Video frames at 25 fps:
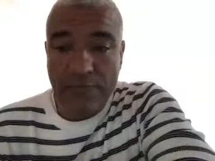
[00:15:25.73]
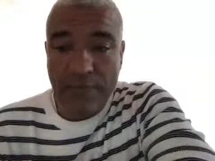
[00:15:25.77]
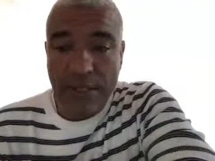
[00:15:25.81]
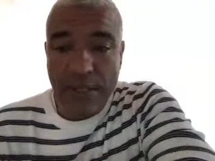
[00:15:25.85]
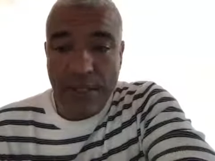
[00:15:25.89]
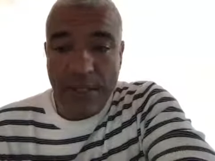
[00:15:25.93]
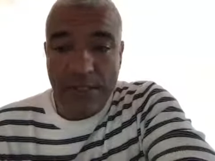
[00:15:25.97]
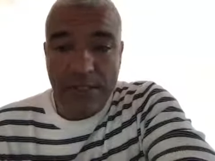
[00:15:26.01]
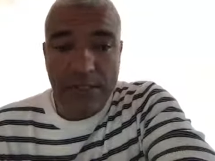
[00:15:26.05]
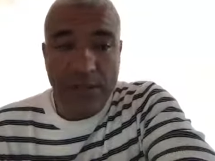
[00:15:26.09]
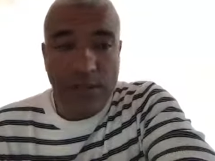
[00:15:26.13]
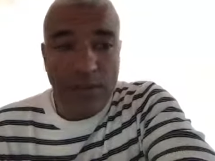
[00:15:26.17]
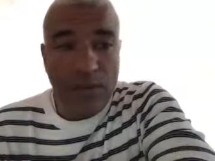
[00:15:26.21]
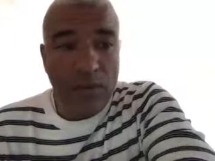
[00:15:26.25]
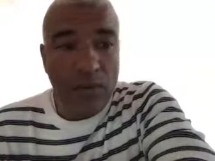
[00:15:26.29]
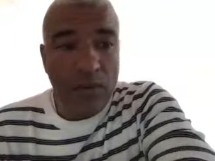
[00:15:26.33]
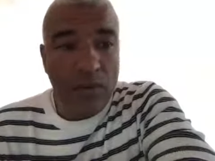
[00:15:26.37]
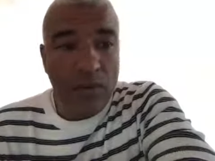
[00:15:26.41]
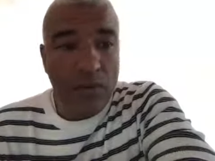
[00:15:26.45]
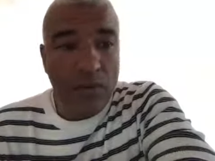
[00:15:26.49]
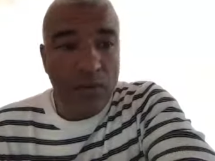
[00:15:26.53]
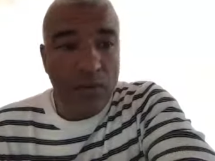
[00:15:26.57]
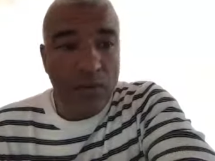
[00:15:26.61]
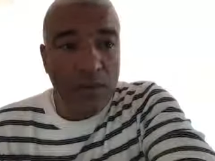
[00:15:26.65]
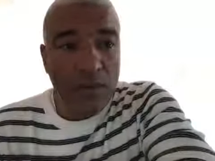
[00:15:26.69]

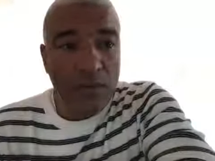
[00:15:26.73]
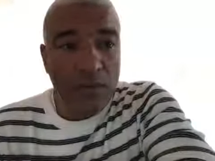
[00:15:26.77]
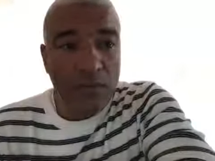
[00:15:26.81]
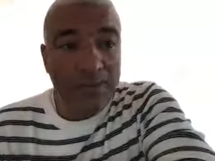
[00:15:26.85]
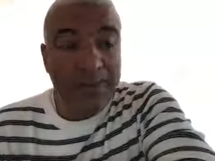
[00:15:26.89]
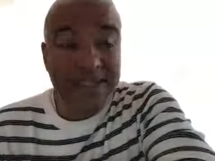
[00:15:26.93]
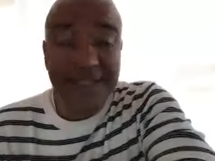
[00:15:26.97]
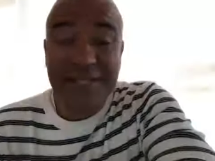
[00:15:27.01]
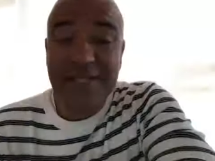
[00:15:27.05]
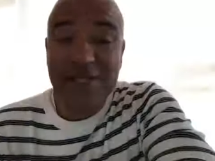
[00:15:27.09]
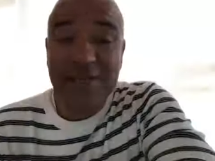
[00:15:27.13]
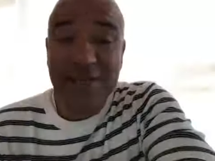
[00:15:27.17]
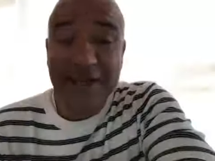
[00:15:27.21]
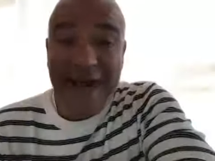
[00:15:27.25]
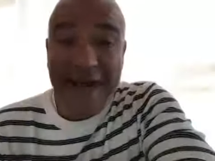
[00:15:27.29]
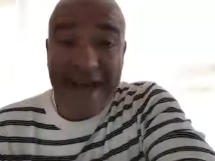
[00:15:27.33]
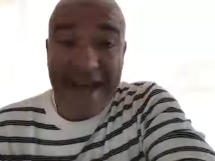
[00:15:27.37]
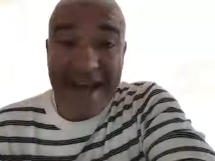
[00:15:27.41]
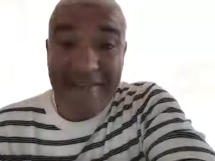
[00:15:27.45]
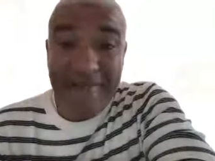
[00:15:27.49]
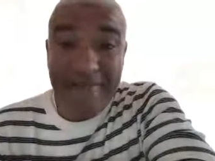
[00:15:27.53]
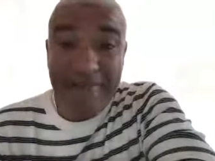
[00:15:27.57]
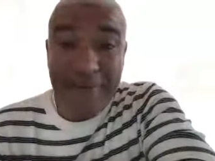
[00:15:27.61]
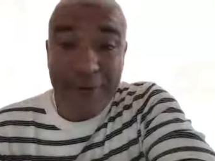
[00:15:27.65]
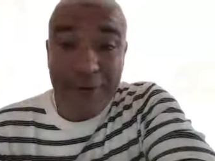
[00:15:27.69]
So, this is what I
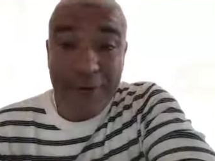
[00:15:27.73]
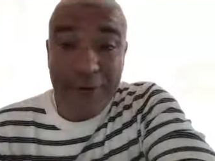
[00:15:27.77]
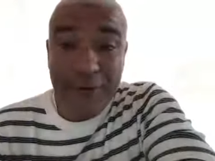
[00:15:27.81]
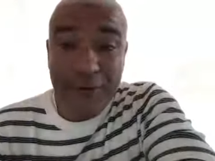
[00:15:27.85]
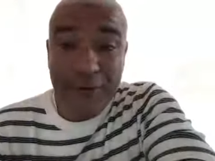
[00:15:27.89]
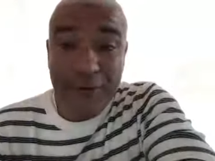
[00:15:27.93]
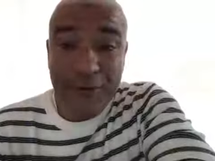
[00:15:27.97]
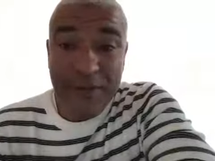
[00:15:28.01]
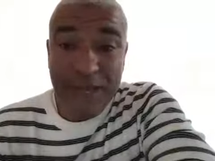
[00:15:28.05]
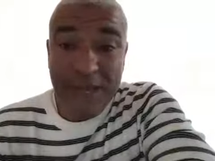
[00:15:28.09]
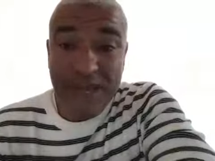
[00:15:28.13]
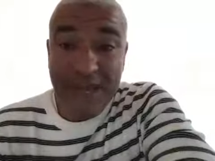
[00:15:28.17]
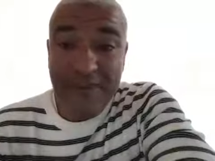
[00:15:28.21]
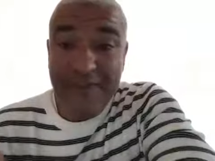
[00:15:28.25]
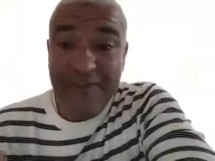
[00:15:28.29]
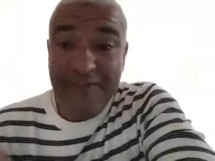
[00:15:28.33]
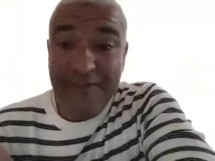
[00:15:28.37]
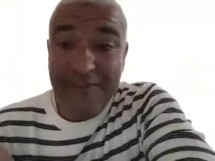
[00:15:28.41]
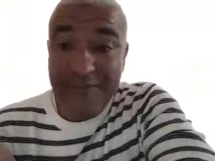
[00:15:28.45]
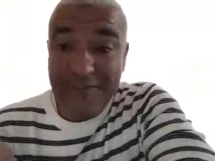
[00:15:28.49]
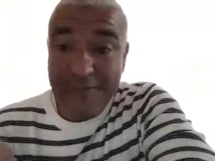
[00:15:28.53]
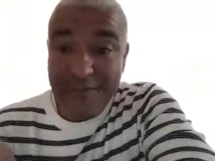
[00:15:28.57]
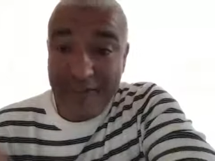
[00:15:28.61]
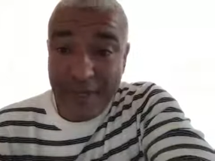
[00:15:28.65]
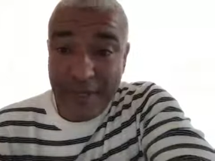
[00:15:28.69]
have for you
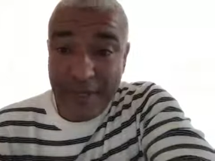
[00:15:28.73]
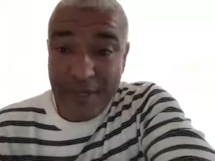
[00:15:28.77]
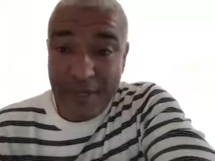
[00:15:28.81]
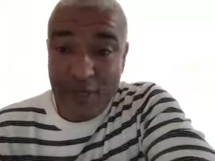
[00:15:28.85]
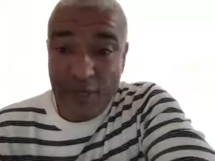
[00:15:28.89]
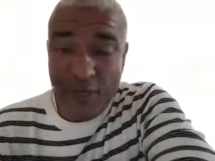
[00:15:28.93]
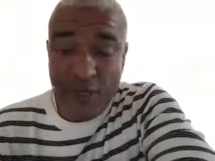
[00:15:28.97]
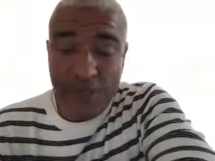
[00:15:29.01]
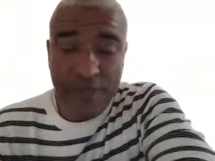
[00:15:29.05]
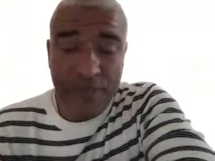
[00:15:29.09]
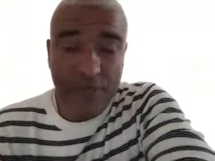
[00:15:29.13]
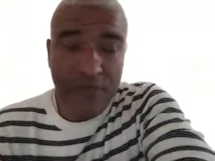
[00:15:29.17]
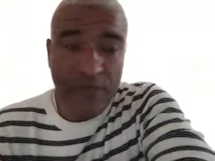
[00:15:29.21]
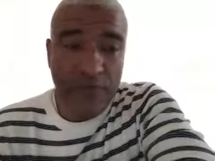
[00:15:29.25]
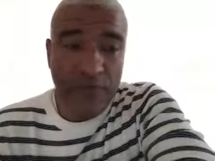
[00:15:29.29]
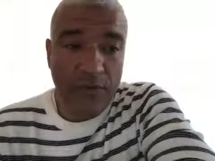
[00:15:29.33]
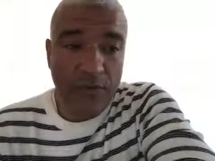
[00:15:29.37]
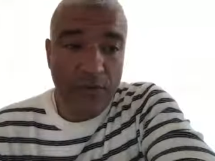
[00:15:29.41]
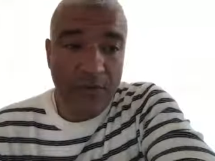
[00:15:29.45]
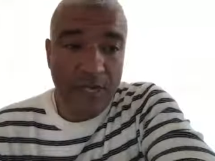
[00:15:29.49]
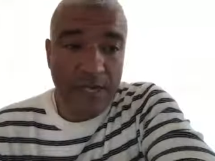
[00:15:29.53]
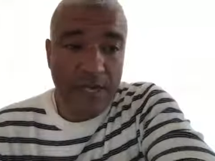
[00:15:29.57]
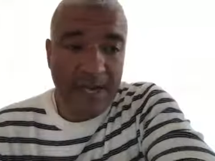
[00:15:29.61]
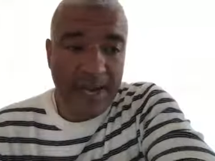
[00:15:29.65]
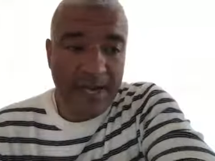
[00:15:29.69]
today. Thank you so much
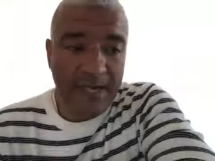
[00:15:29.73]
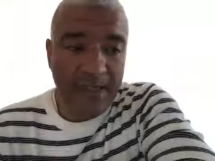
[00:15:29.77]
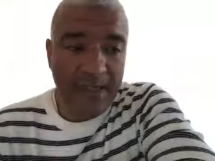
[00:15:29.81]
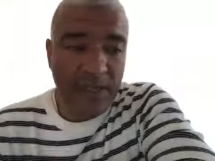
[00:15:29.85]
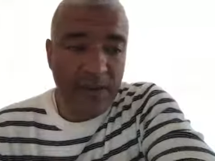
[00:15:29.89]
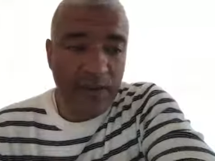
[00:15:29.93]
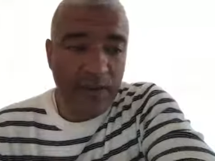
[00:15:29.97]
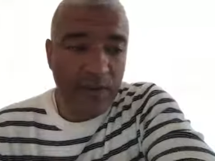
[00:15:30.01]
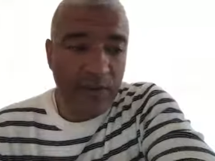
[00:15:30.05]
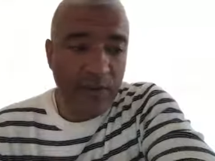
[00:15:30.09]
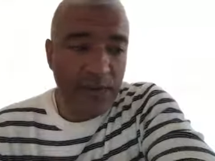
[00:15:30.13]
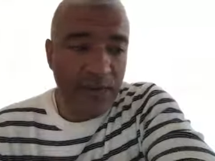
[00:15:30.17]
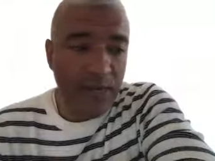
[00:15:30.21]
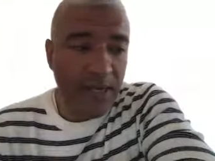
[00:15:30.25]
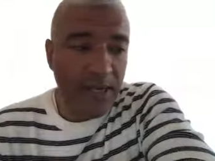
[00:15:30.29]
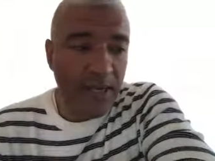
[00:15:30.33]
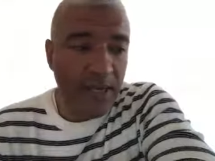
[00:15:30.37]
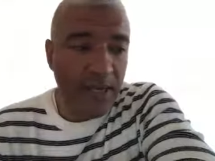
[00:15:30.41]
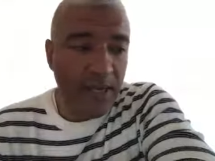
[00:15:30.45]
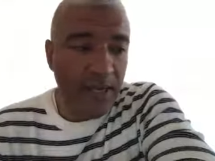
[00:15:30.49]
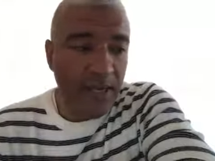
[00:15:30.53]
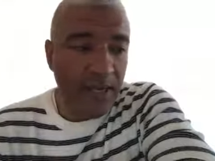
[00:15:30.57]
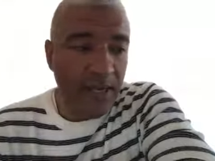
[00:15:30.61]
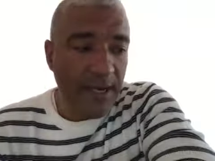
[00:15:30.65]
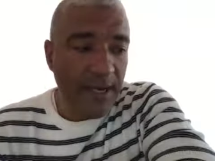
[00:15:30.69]
for connecting with
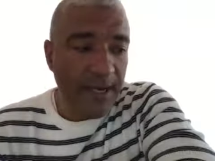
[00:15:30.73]
me.